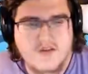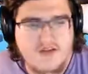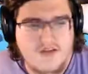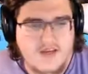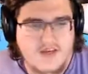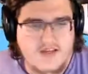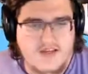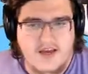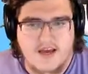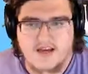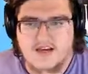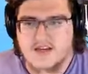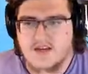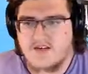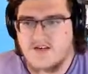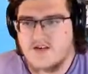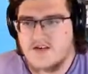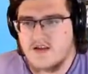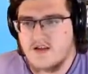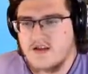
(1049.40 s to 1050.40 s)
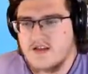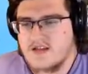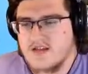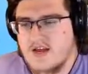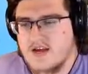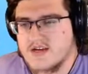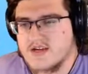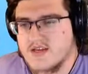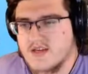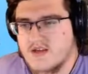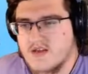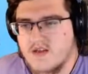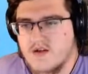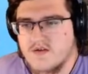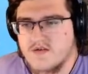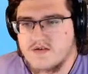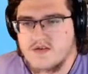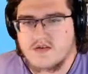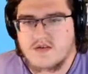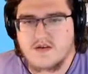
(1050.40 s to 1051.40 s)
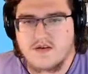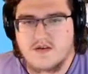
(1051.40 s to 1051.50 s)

It's actually it's actually close.